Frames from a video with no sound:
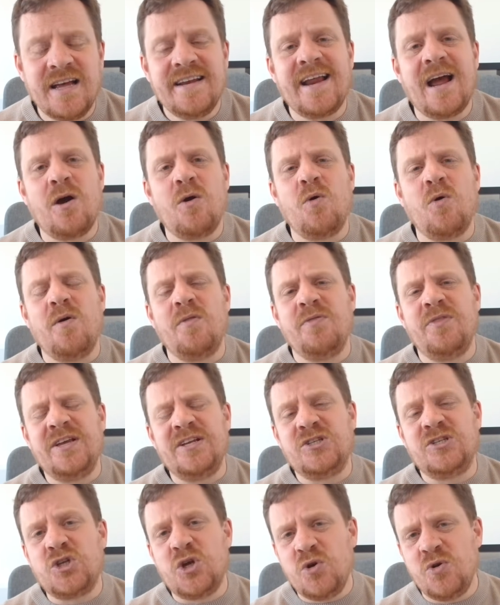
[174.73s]
Now,
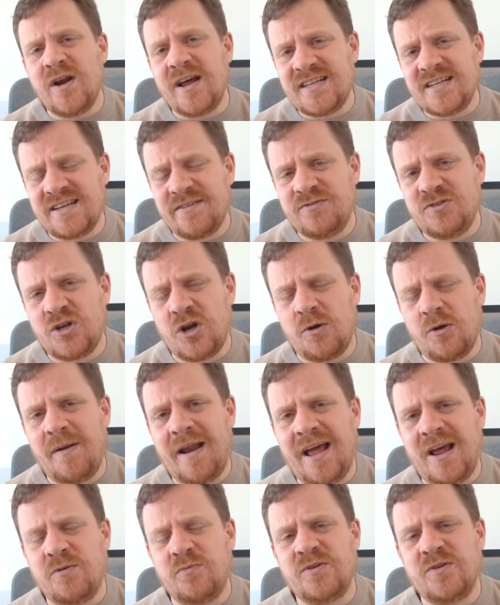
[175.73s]
the two ninety-seven dollar
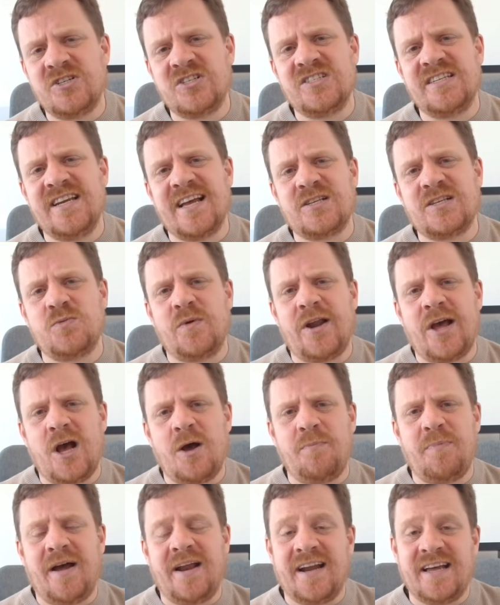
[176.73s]
plan, which is the next one
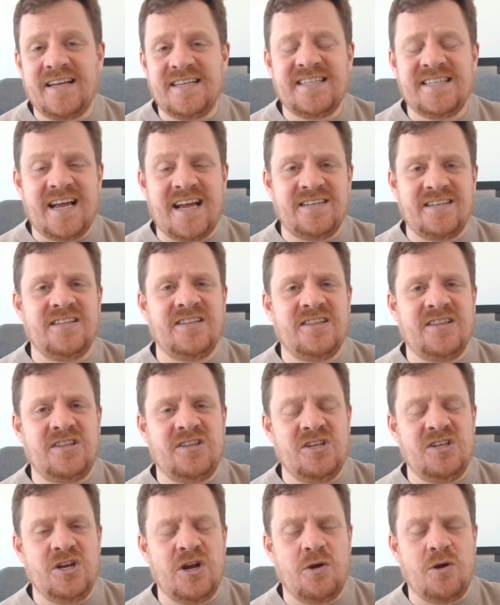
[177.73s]
up, and I said,
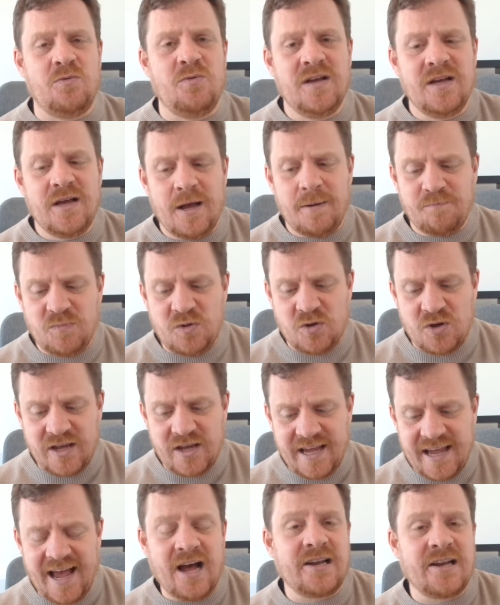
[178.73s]
you know, you
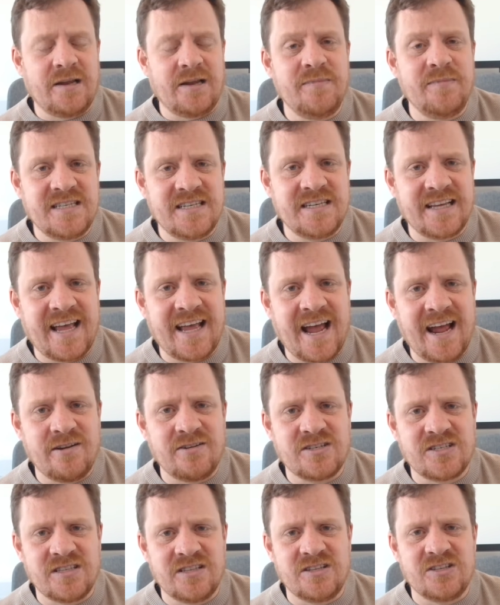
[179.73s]
can get unlimited
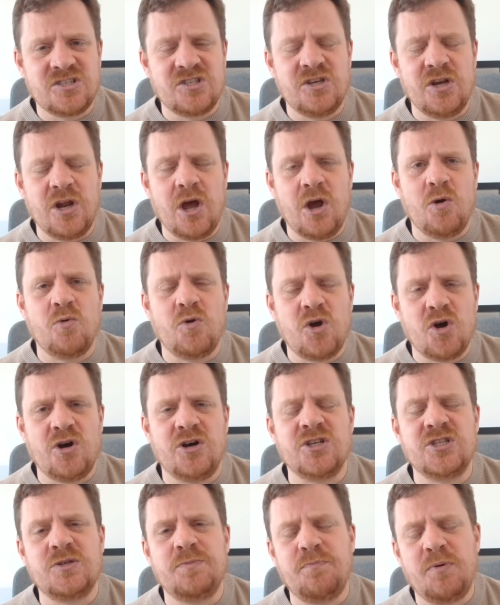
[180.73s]
accounts and there's no
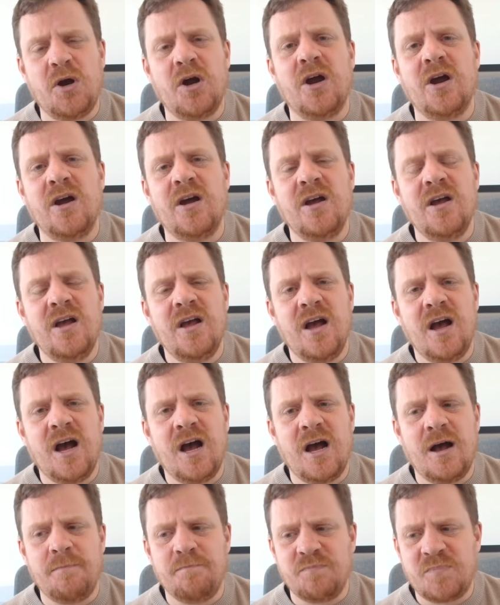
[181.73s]
cost per
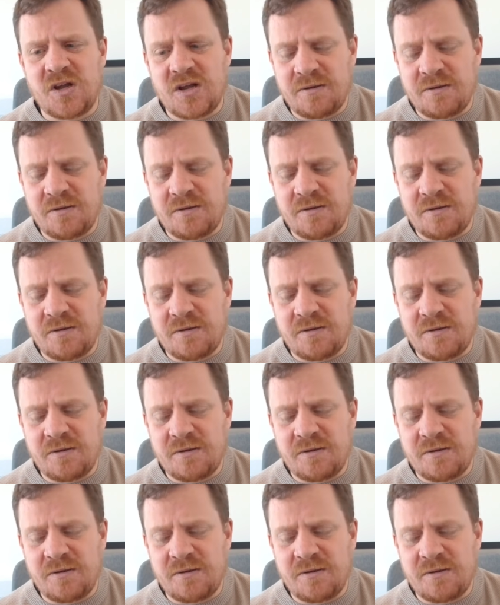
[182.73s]
um,